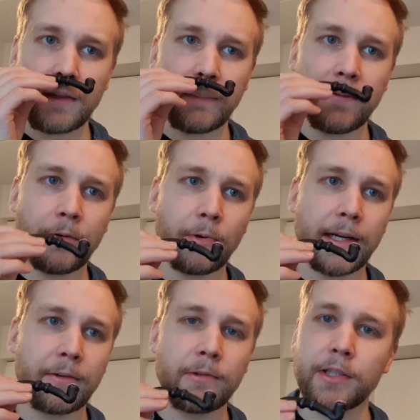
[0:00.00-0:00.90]
Before I
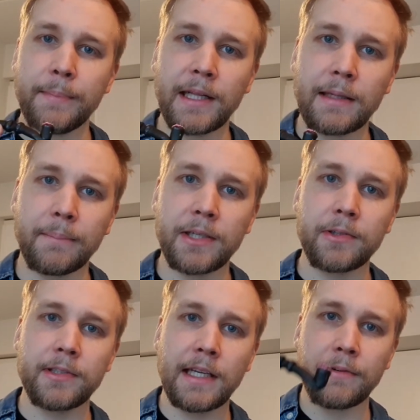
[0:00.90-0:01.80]
couldn't smell them
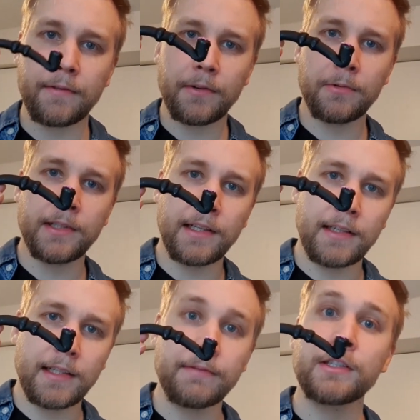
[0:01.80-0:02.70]
because they were frozen.
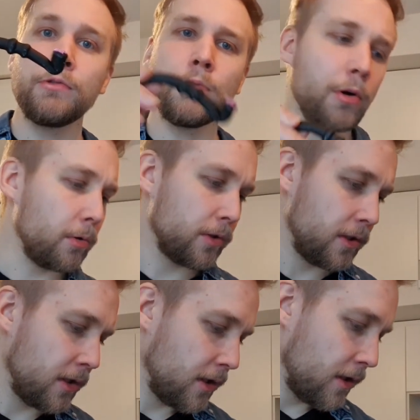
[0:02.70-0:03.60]
It was too cold.
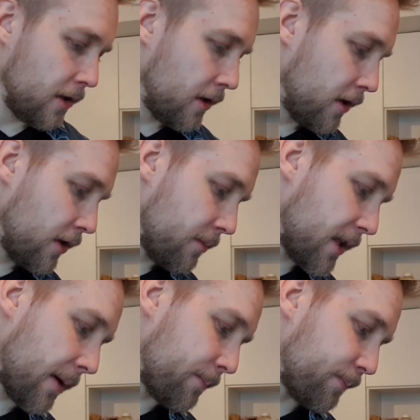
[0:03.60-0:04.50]

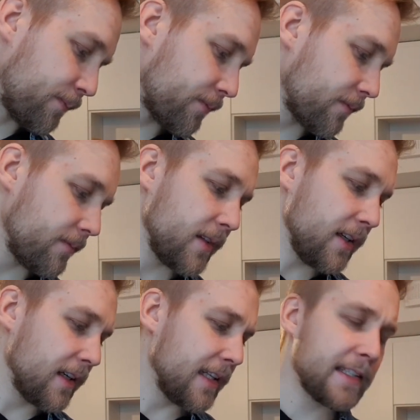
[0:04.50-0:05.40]
Yeah,
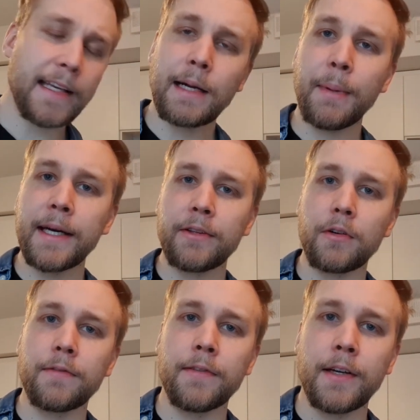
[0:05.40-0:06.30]
let's take a bite
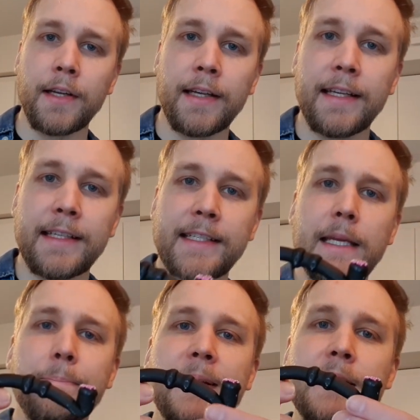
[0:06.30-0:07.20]
of
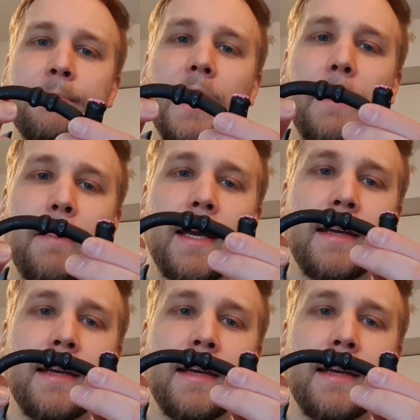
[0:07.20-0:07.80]
skipper's pipe.